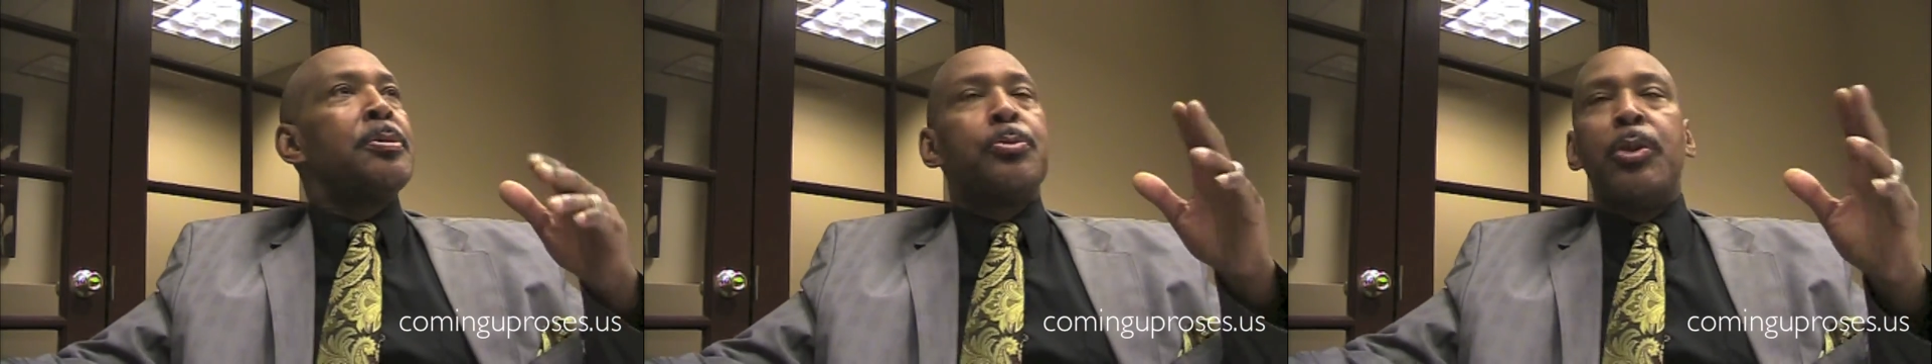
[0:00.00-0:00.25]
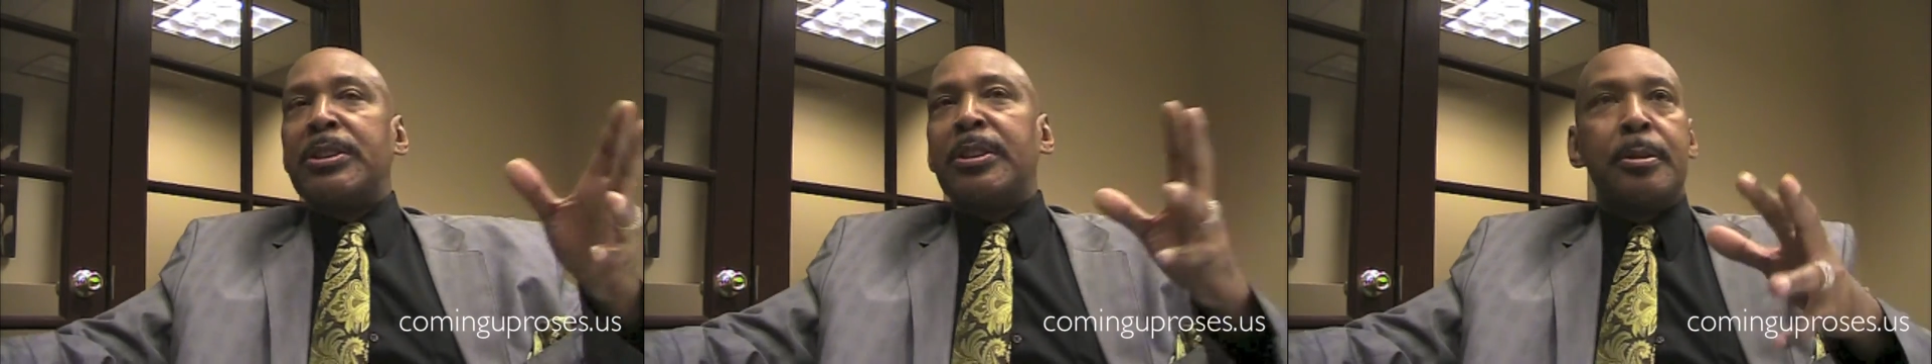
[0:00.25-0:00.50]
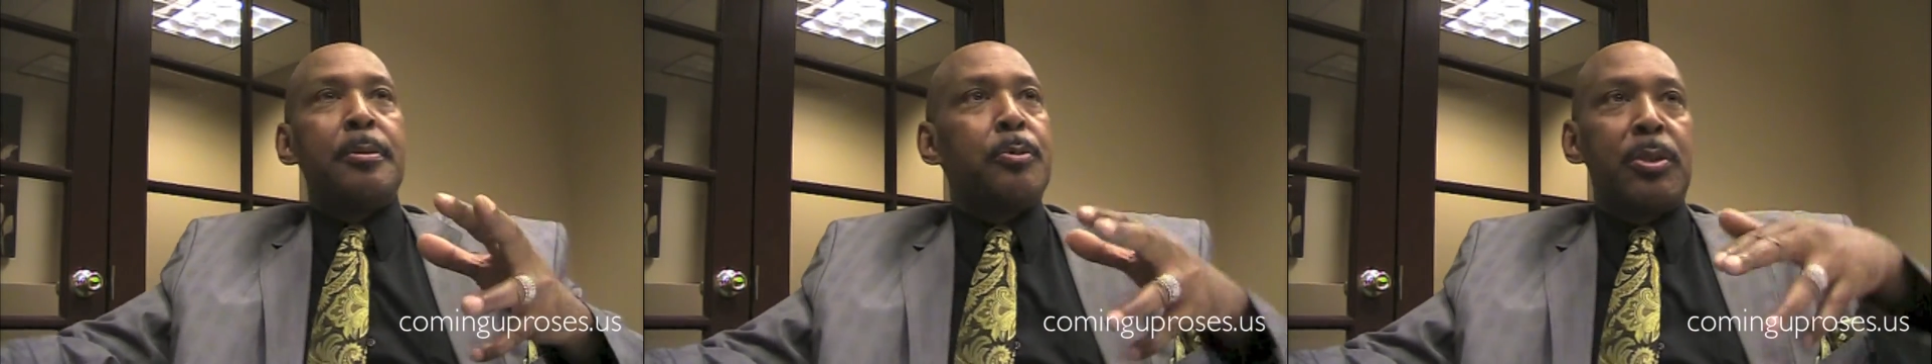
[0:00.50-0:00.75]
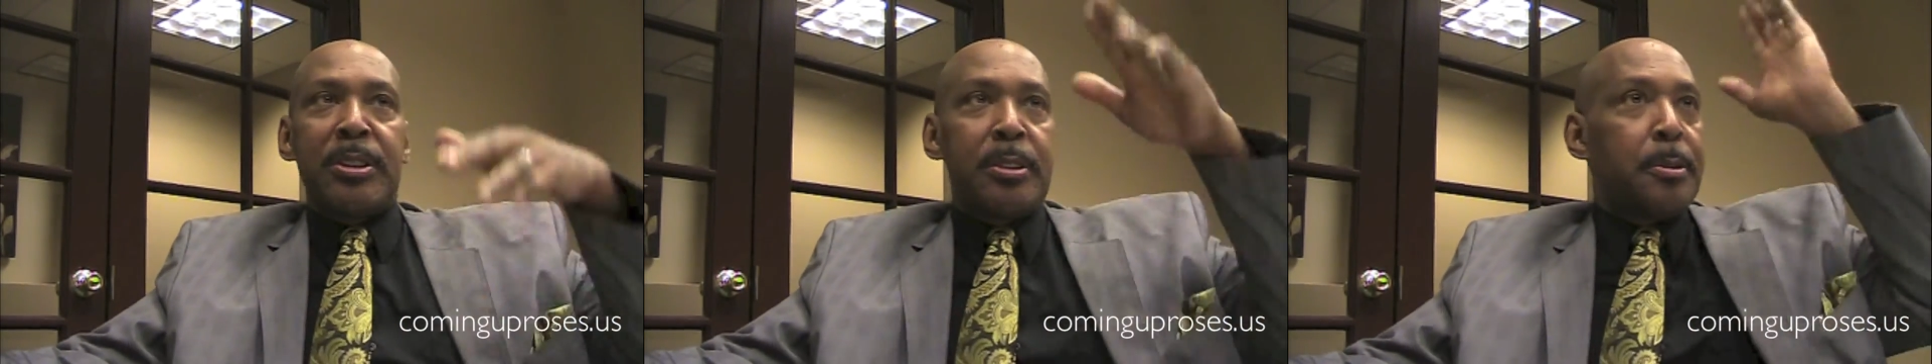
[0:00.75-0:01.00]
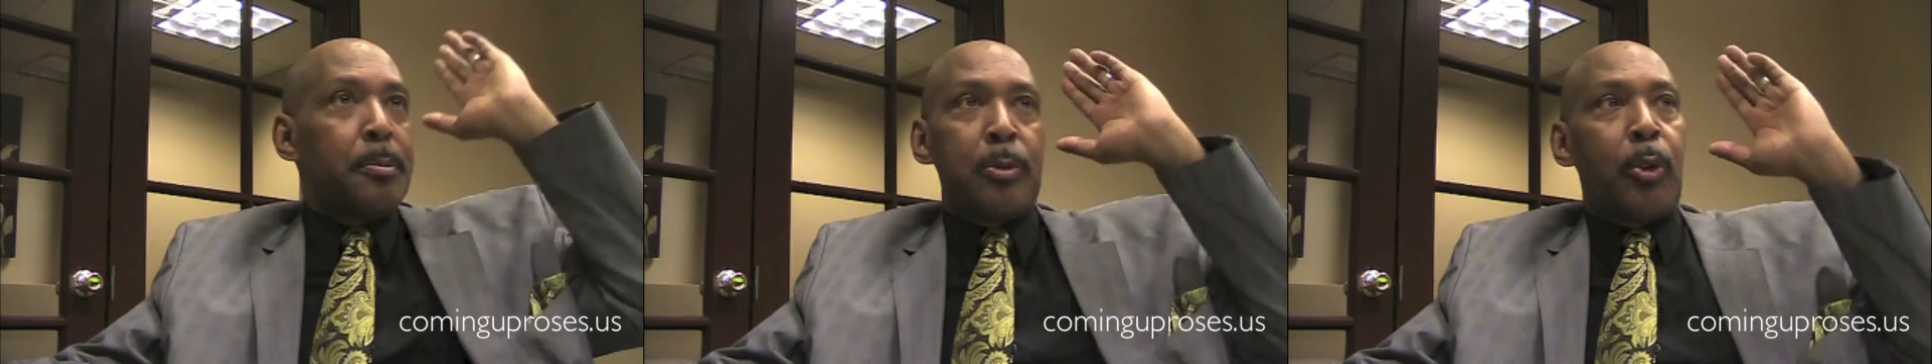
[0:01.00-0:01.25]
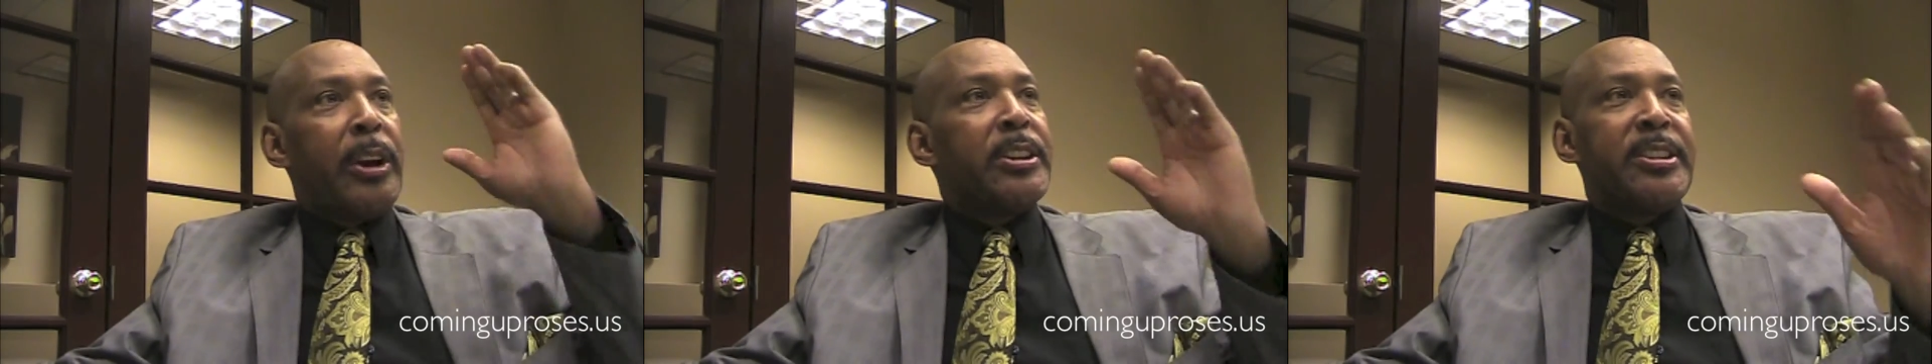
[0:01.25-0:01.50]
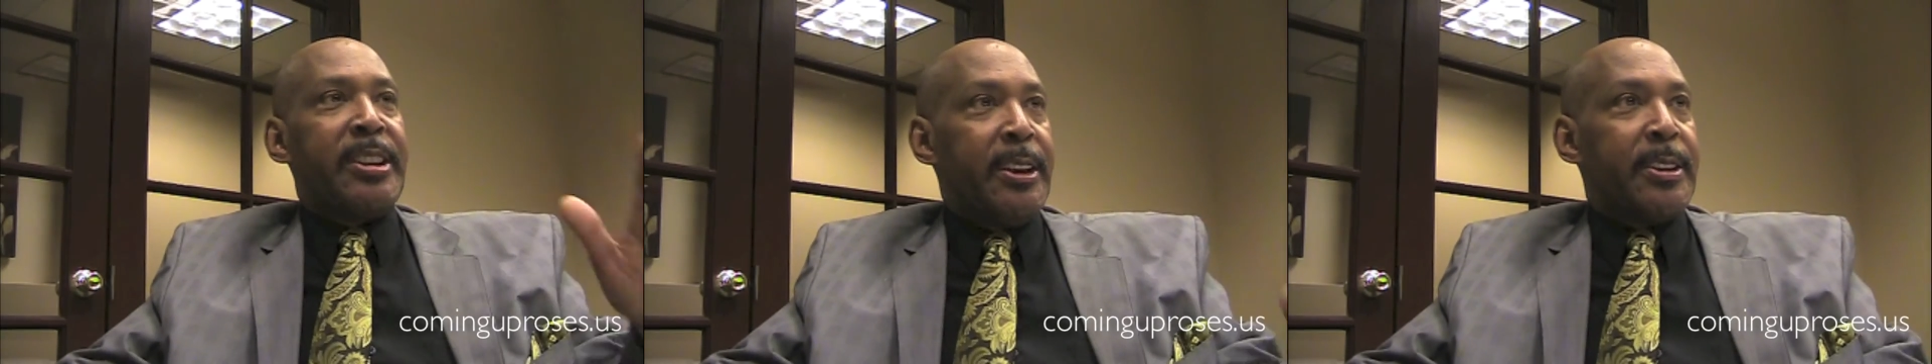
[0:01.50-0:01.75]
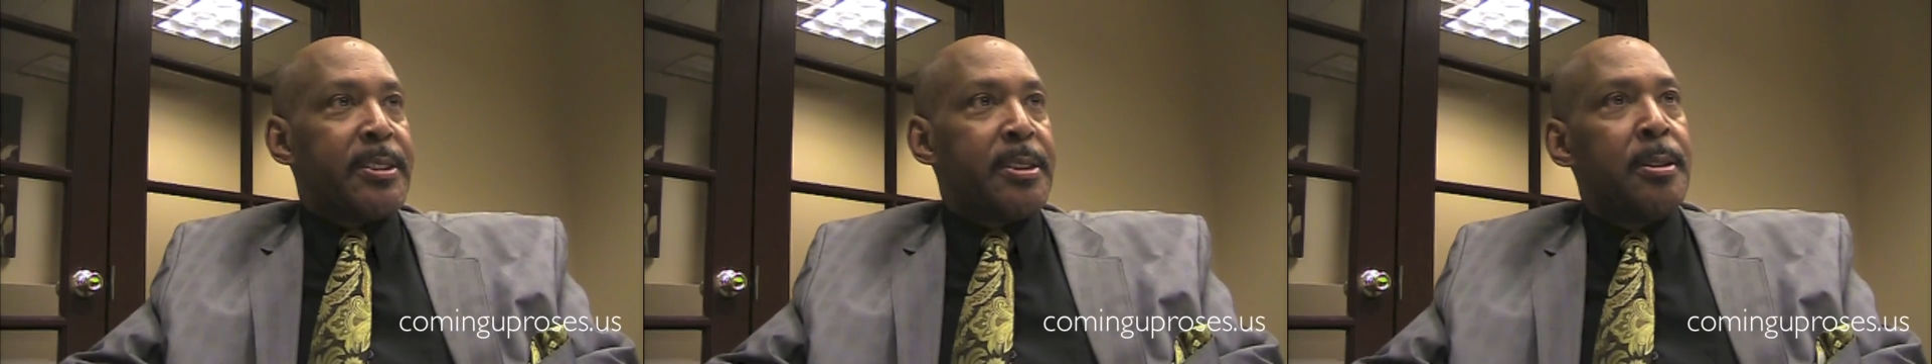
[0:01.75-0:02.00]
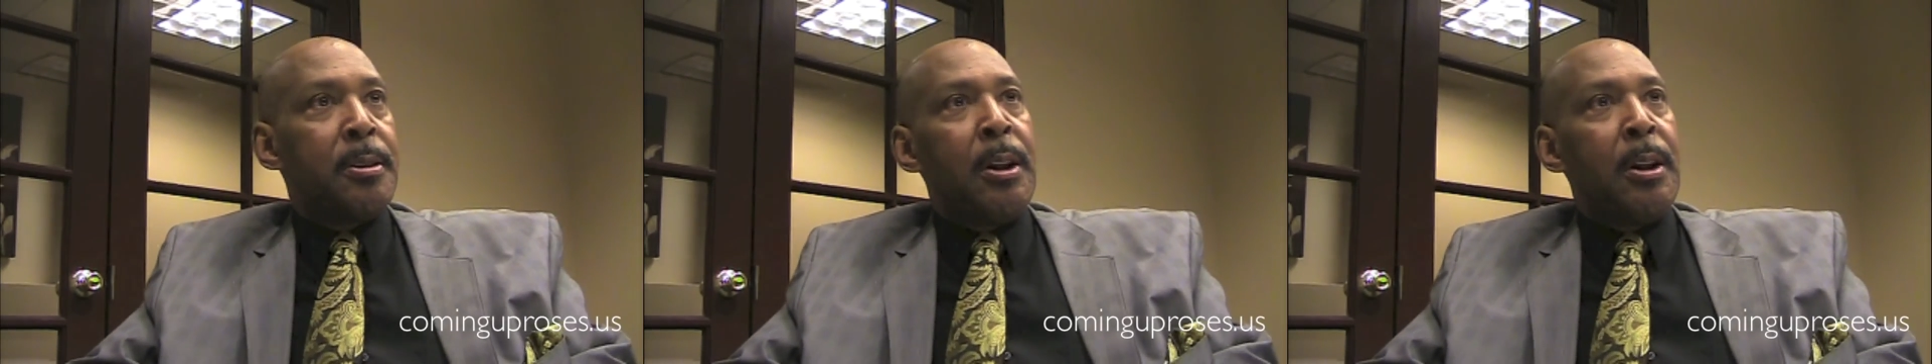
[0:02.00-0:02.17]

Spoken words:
one of the greatest hits.